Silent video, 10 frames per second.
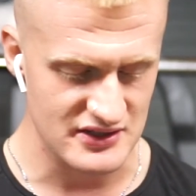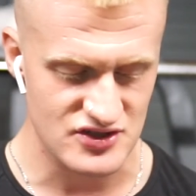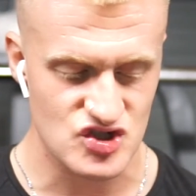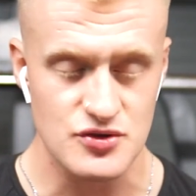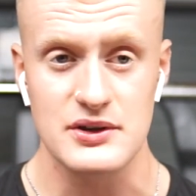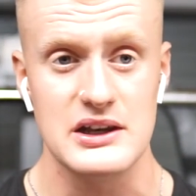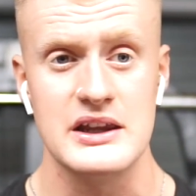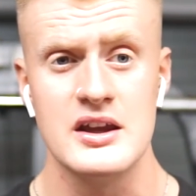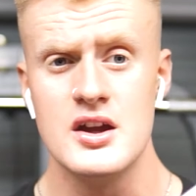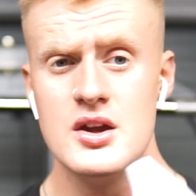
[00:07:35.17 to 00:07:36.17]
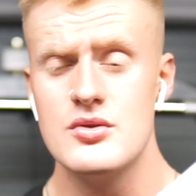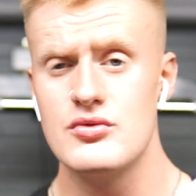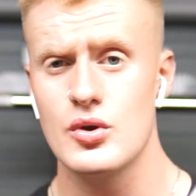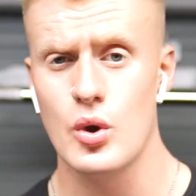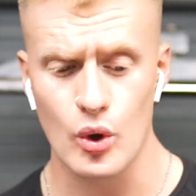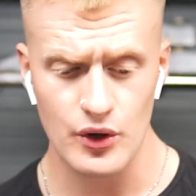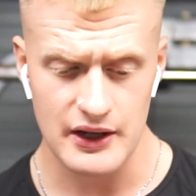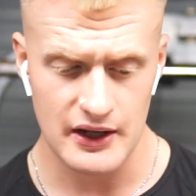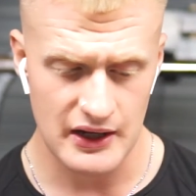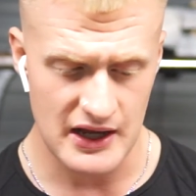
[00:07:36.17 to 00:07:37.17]
stupidly record
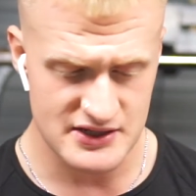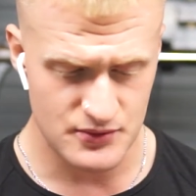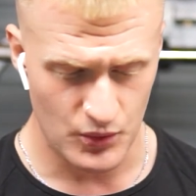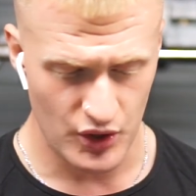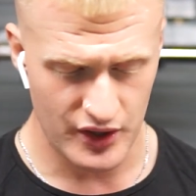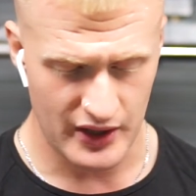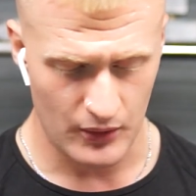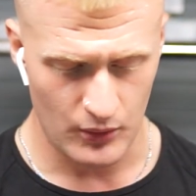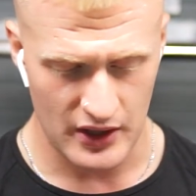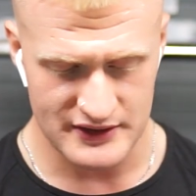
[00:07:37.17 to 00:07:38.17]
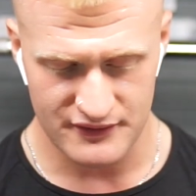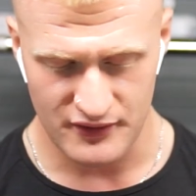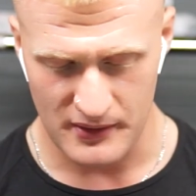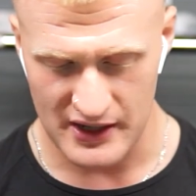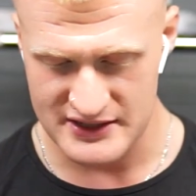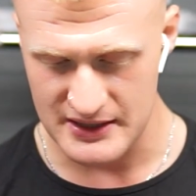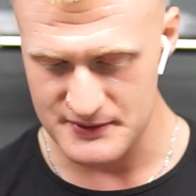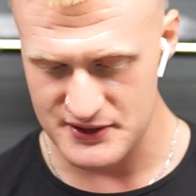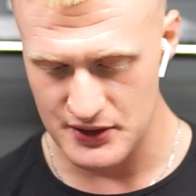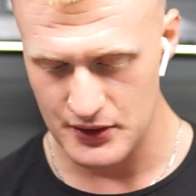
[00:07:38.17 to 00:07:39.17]
it last workout, what I did for
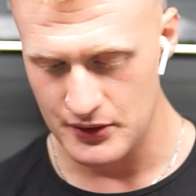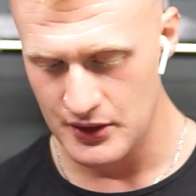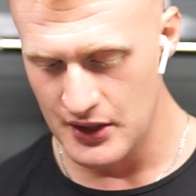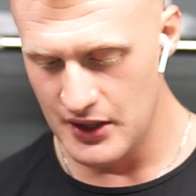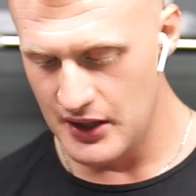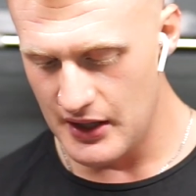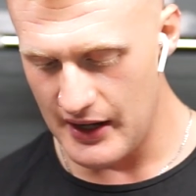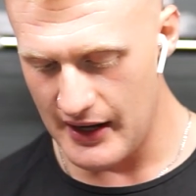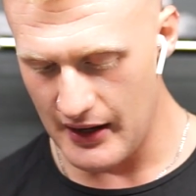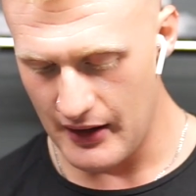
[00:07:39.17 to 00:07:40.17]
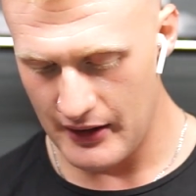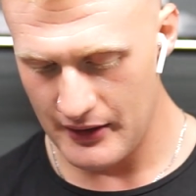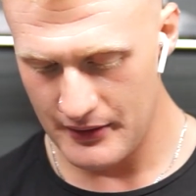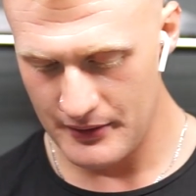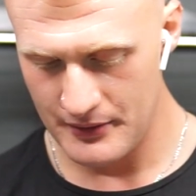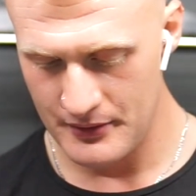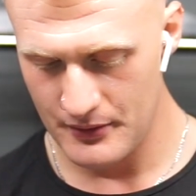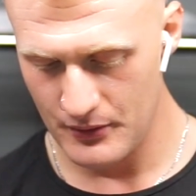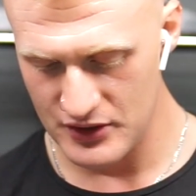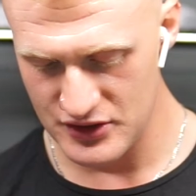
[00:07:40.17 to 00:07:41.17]
biceps. So
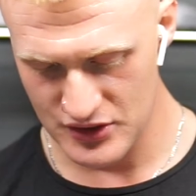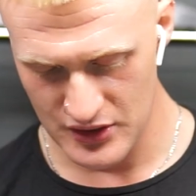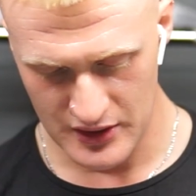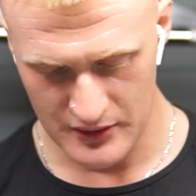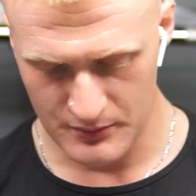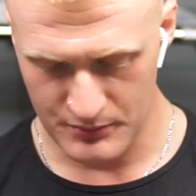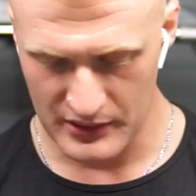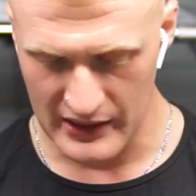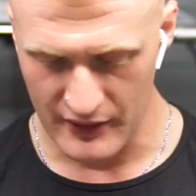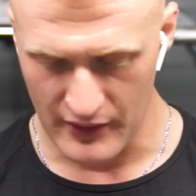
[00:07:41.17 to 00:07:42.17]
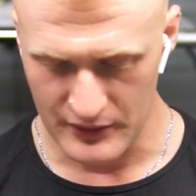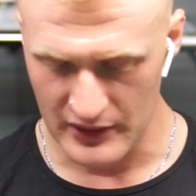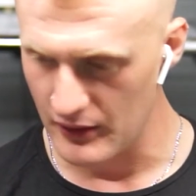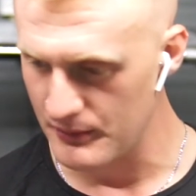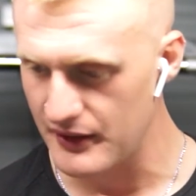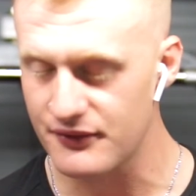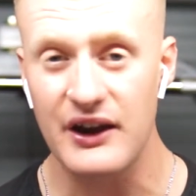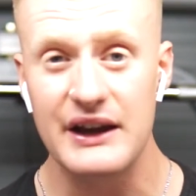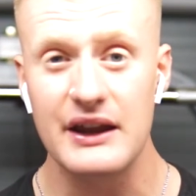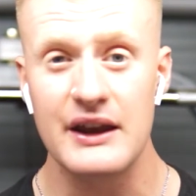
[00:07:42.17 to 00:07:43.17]
we're just going to play around a little bit,
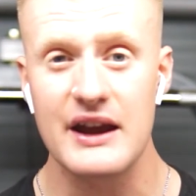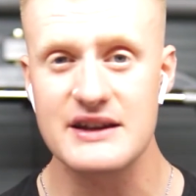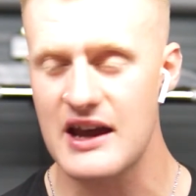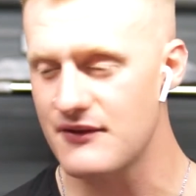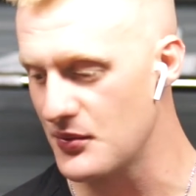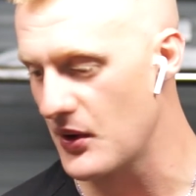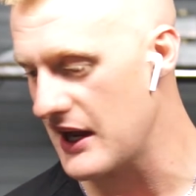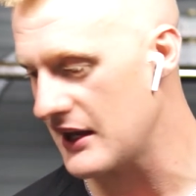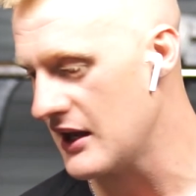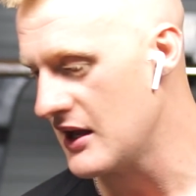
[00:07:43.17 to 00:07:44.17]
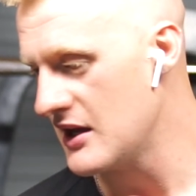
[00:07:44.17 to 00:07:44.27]
find a nice heavy weight,